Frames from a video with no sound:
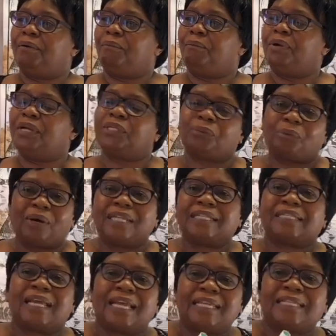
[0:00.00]
which
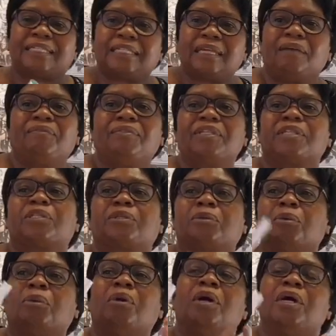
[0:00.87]
was a service
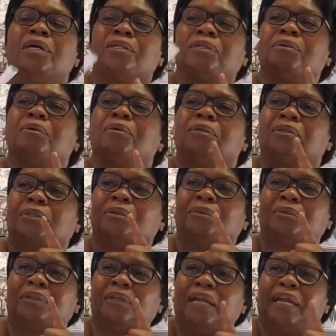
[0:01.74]

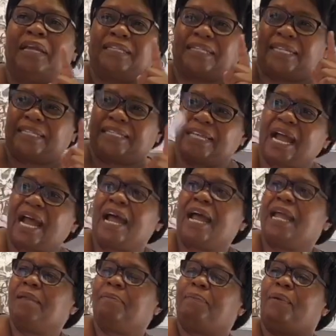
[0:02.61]
as a
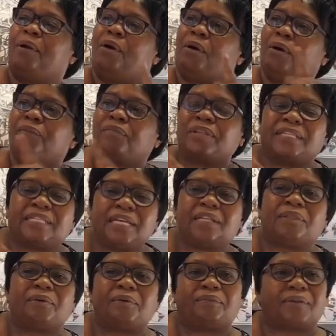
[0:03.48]
type of the
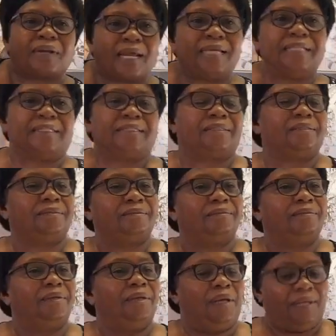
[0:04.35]
death of Christ.
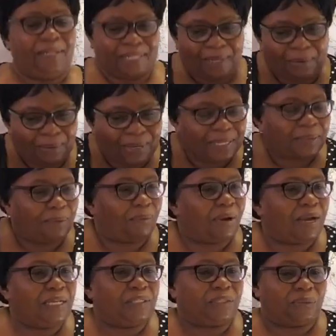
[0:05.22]
They were the
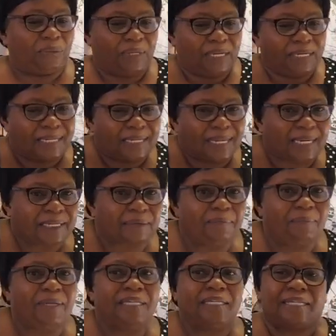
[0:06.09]
ones to eat that
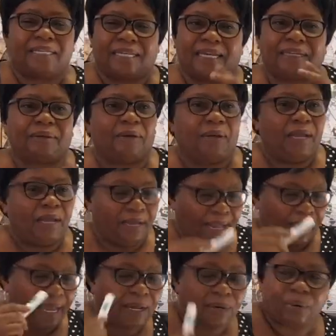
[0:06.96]
meat, that
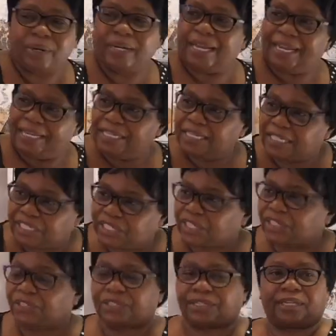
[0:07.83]
Aaron and his
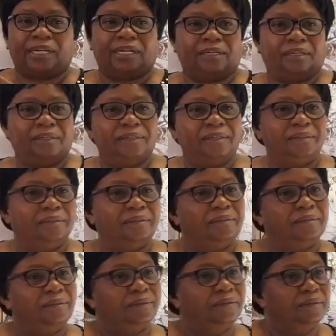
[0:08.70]
children.
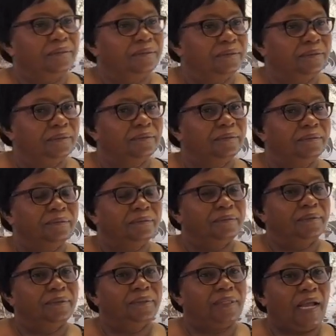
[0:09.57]

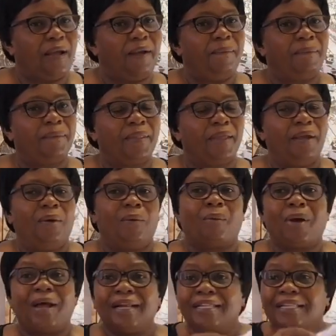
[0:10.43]
Yeah?
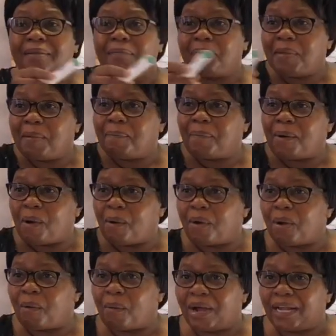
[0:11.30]
While the people
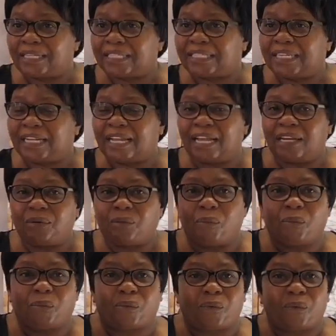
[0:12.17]
were watching and
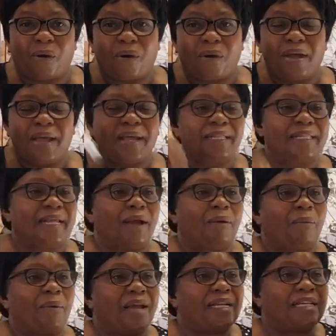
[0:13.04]
they
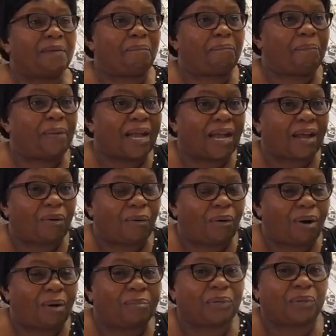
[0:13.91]
went back
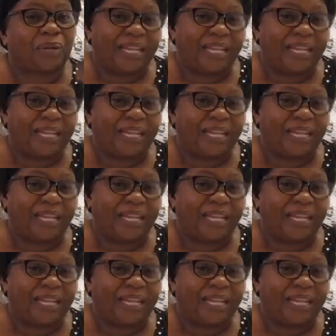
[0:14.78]
home to